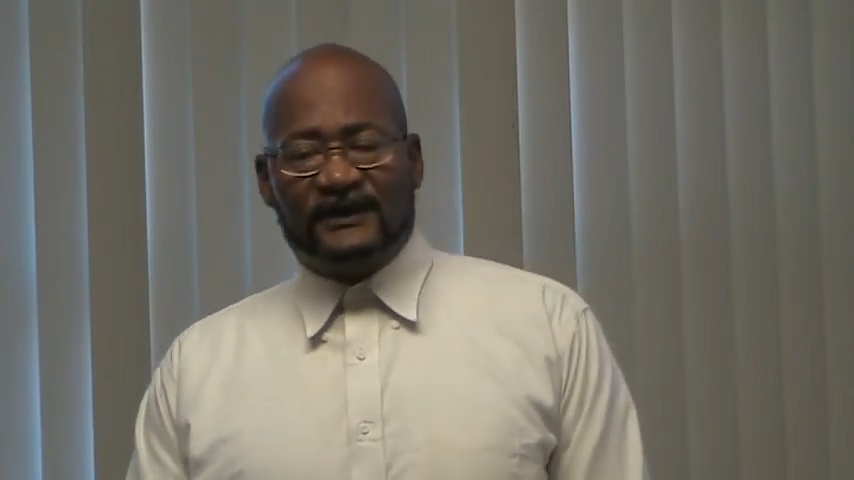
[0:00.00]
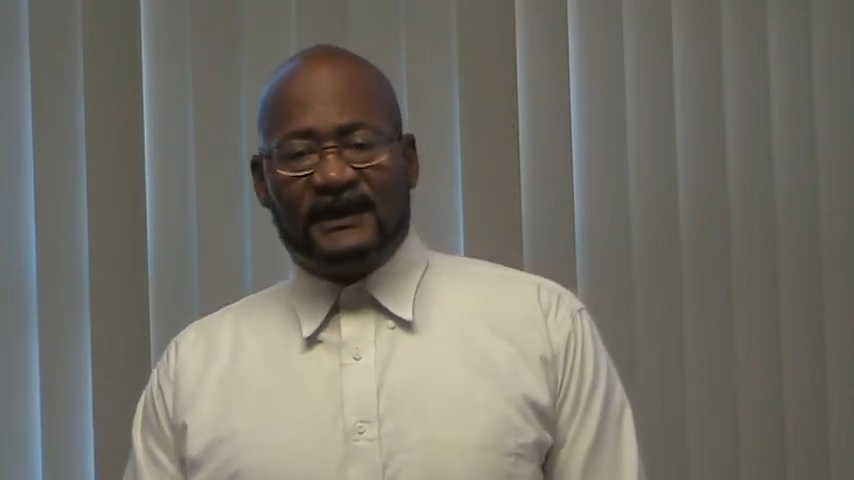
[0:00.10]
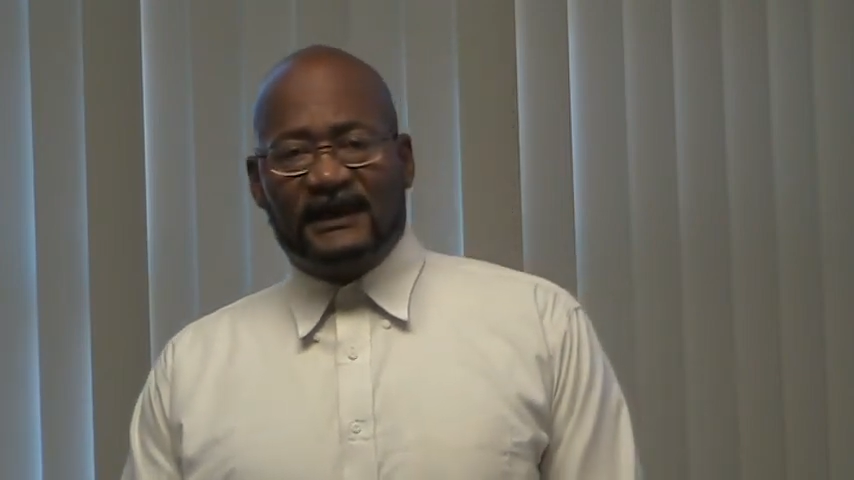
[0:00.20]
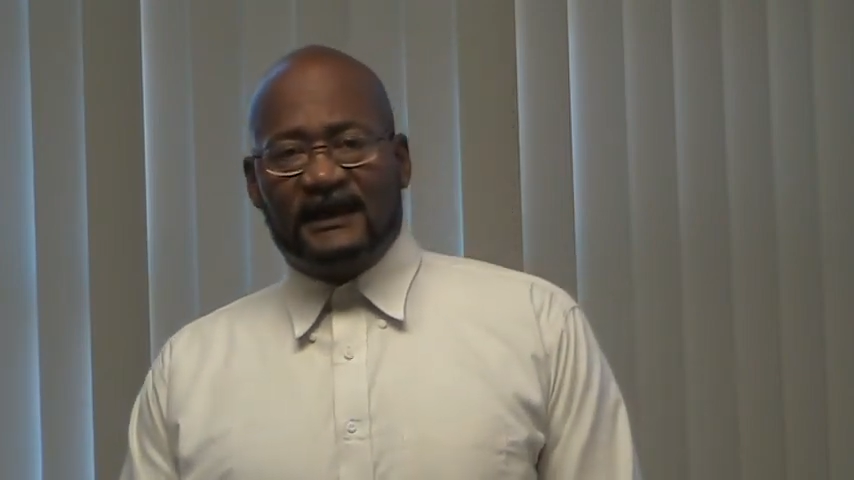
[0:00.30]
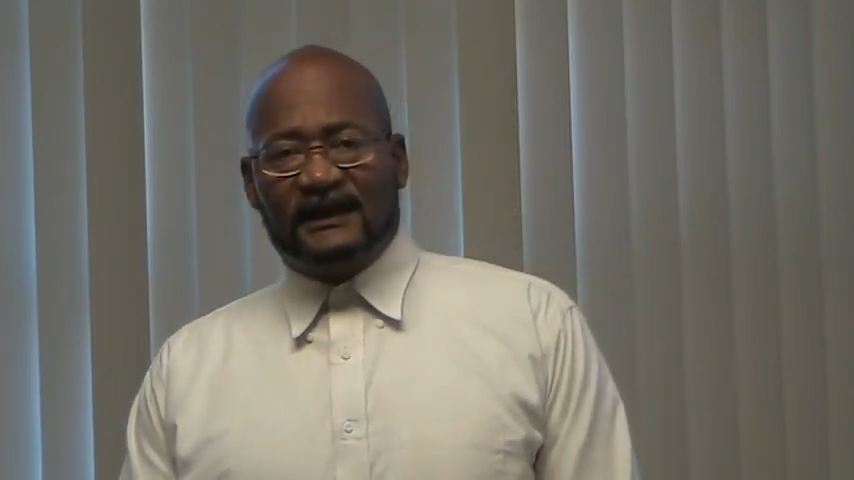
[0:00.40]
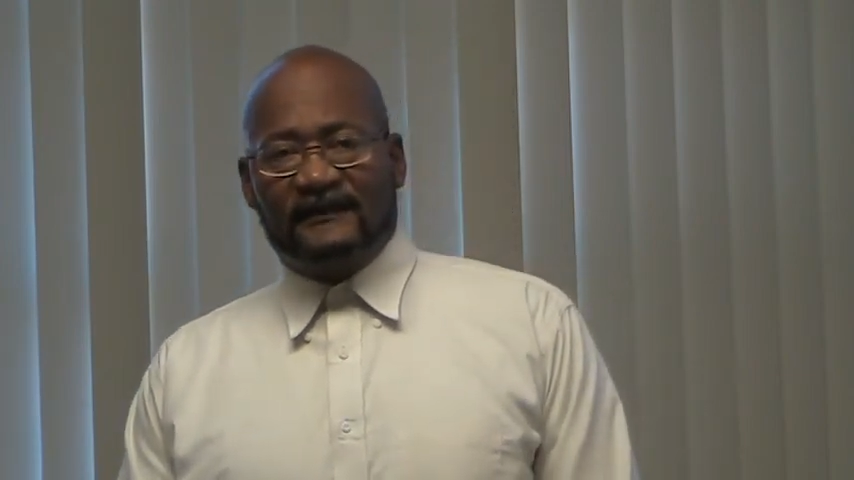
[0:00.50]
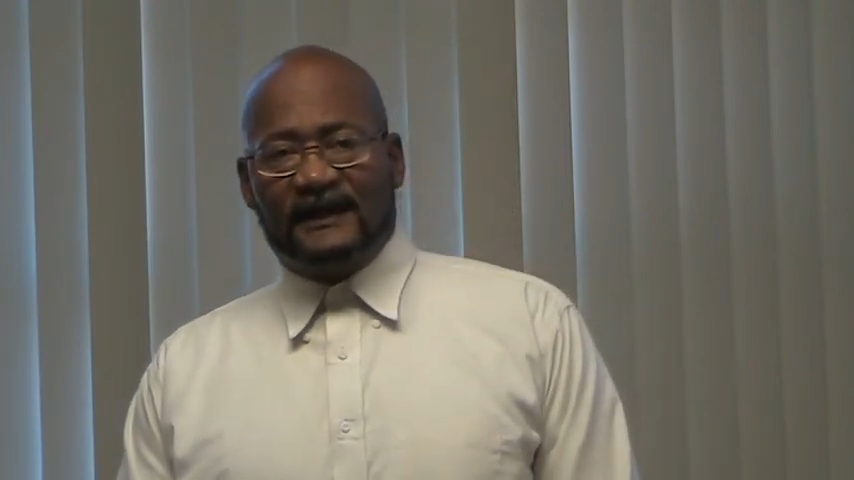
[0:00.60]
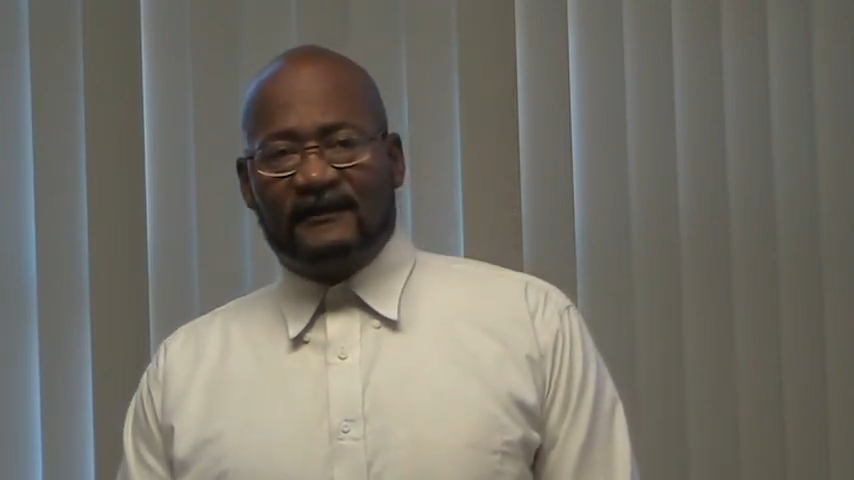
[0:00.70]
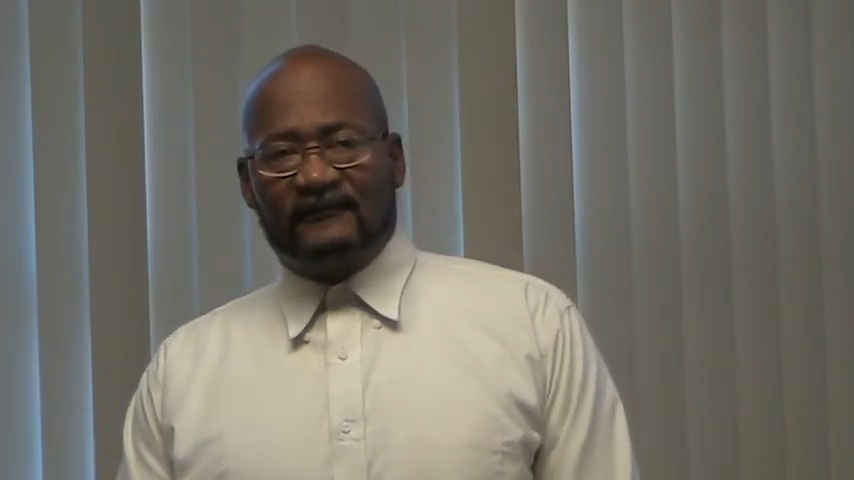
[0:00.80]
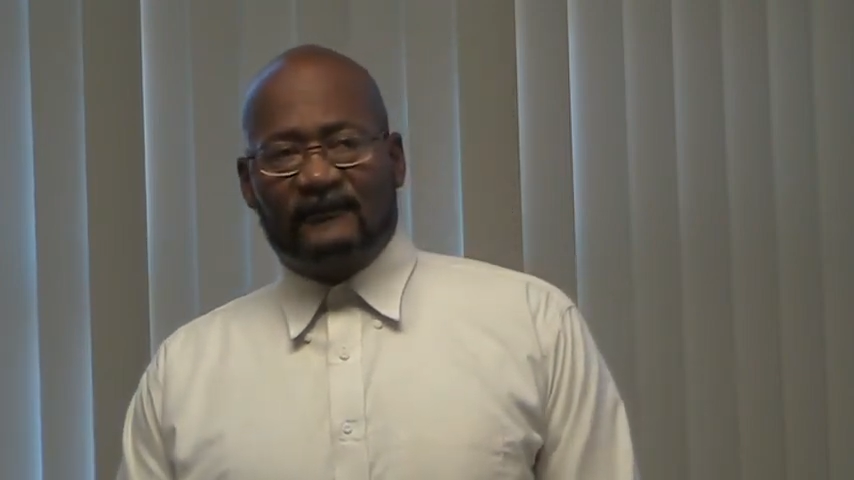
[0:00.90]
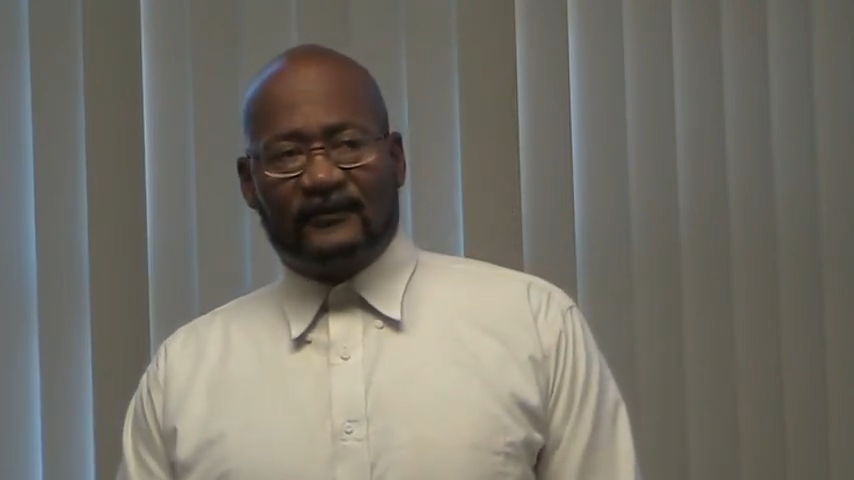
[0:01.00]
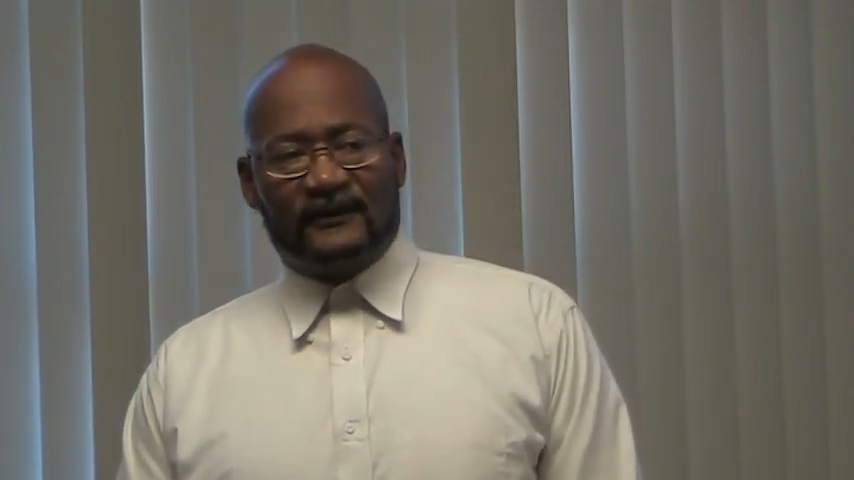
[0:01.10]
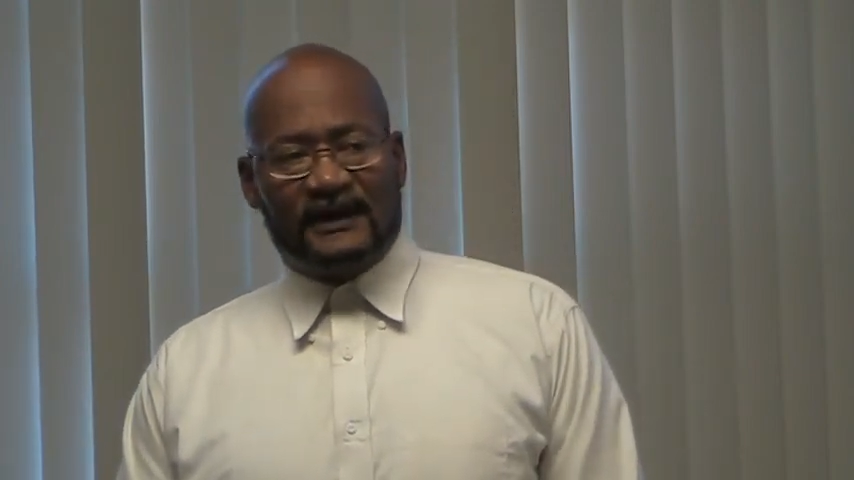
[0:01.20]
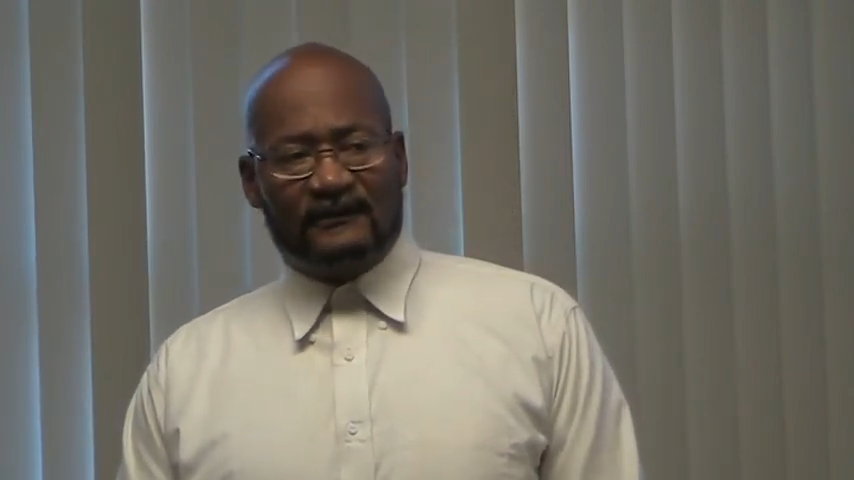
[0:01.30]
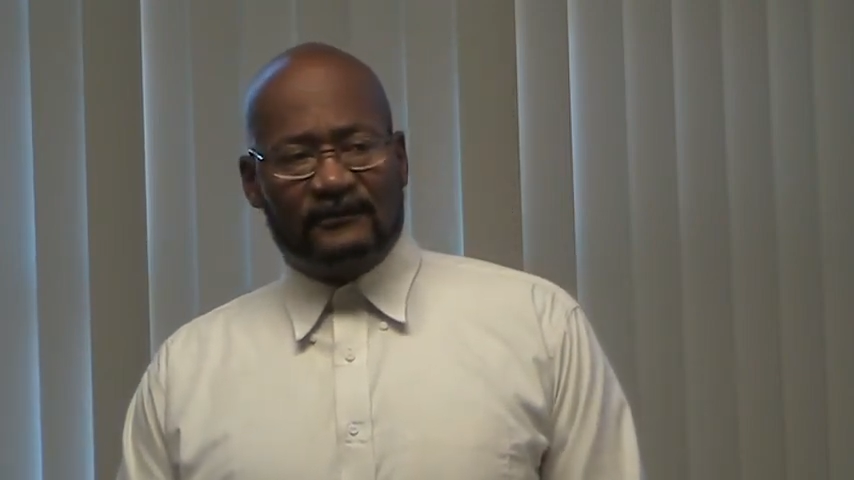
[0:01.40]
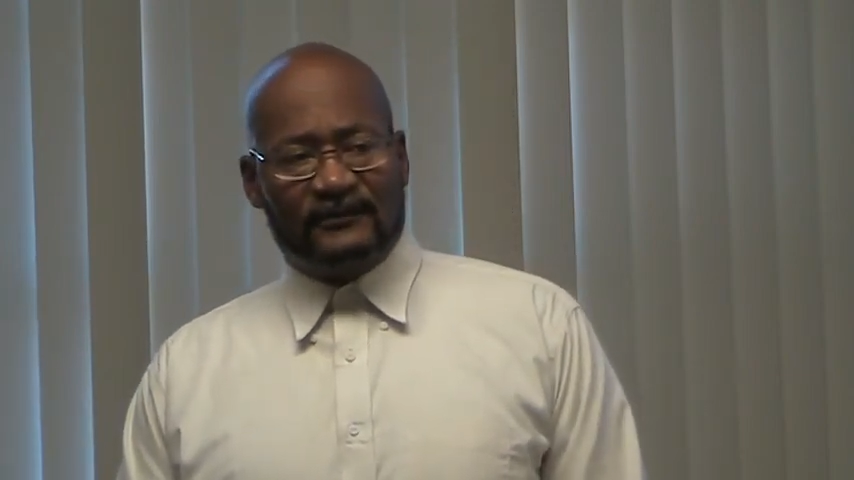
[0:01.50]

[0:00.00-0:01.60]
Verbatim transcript: VA and they were able,